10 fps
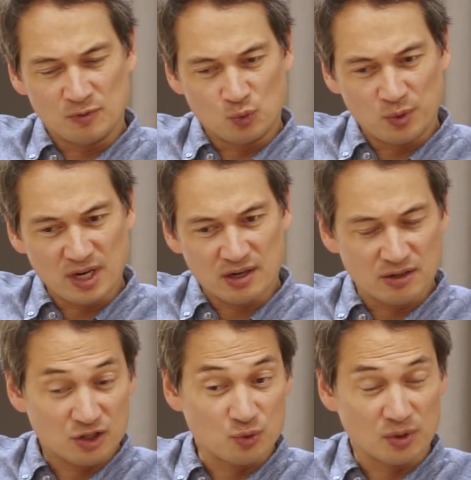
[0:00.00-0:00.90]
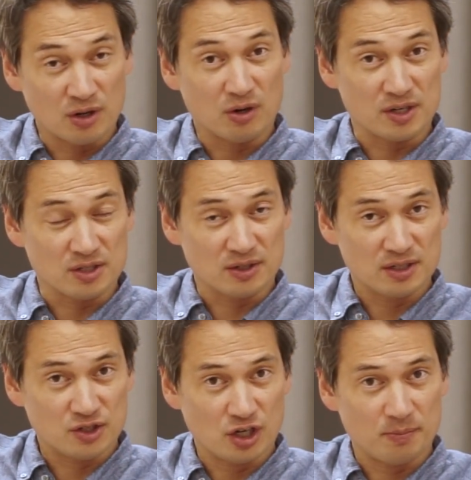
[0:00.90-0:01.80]
we are not doing a
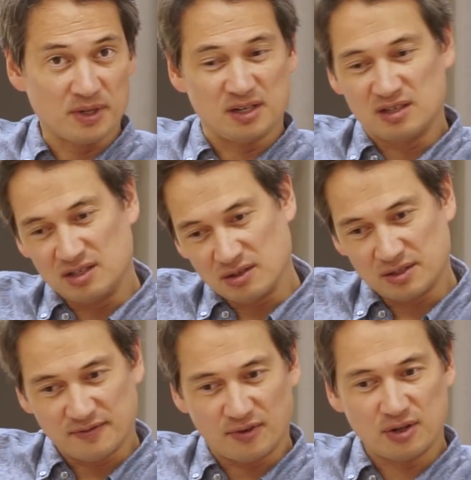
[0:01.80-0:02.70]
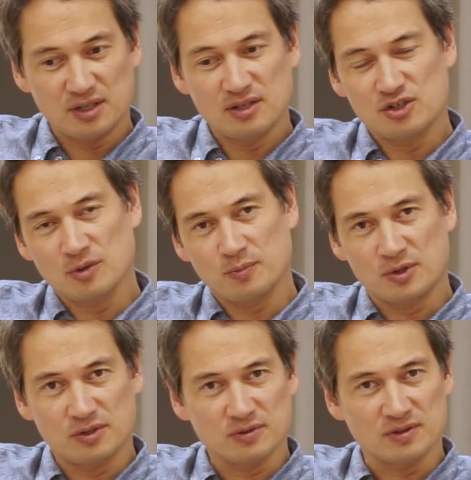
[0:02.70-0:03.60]
horizontal chop and not the vertical chop,
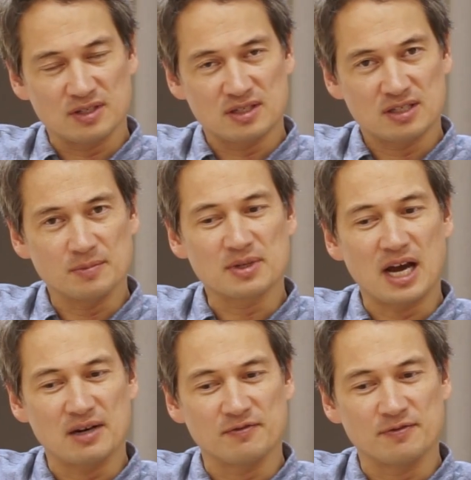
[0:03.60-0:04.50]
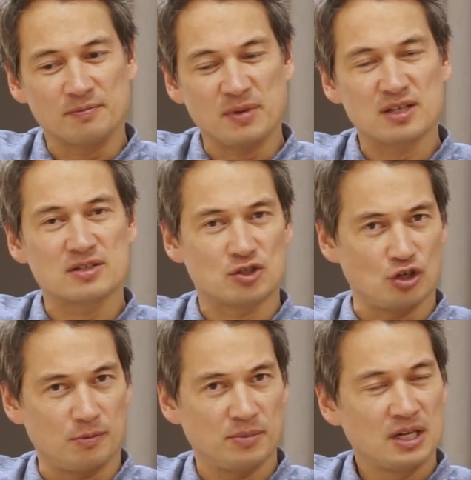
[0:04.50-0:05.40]
we're doing some kind of mixed
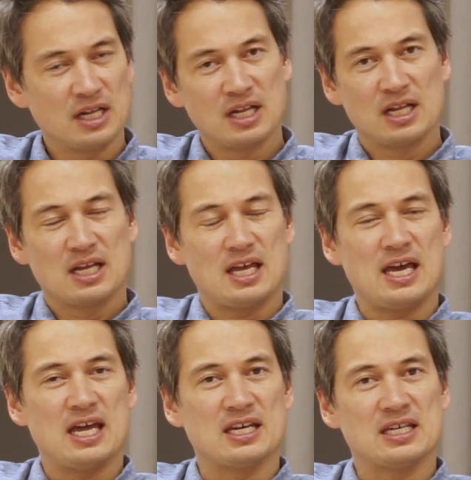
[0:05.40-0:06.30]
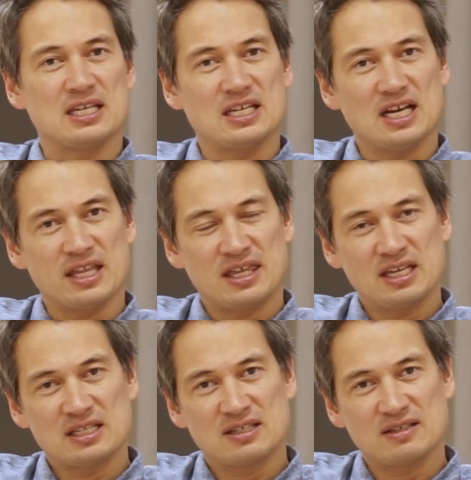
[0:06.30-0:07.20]
chop. And I
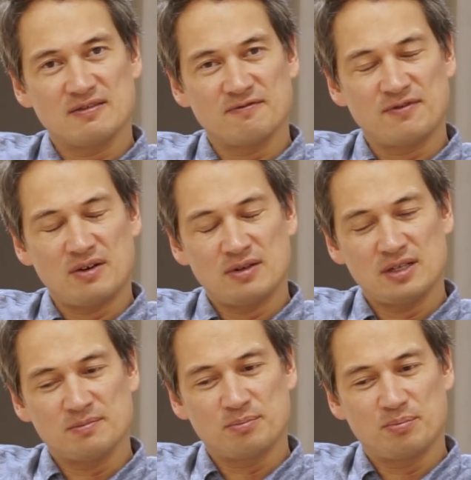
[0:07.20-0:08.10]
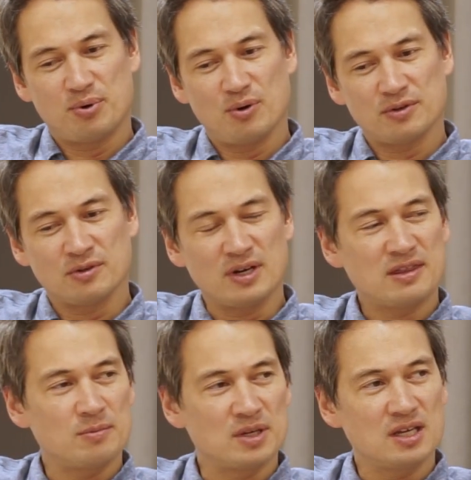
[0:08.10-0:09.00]
think it's very important, or
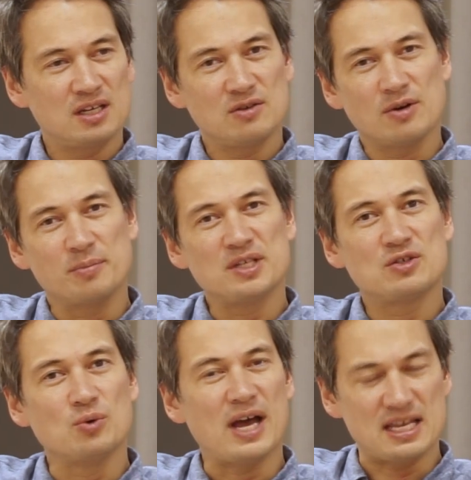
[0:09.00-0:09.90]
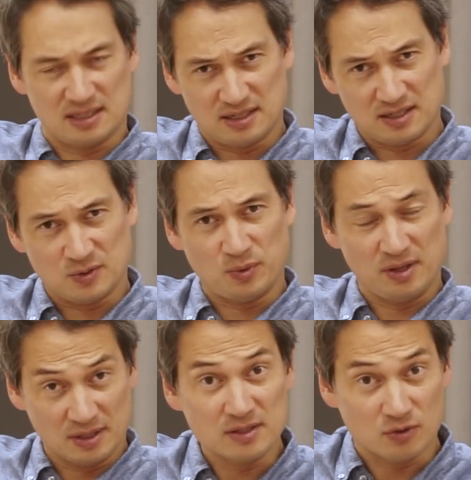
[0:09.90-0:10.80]
at the beginning you're a bit too hesitant with
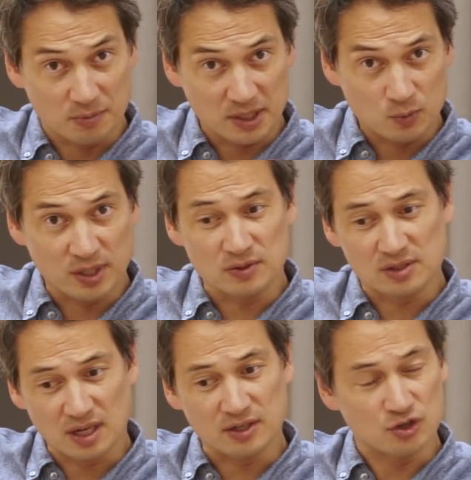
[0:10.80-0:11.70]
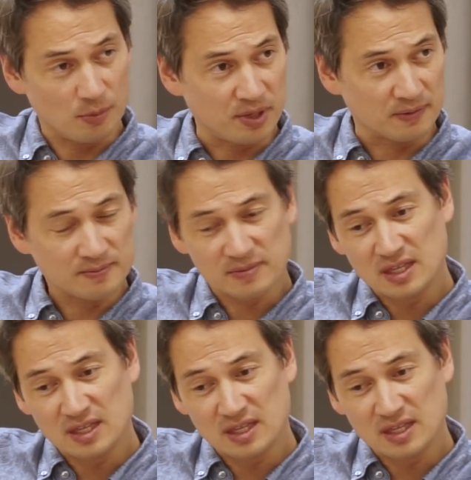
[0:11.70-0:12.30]
the instrument when you start chopping,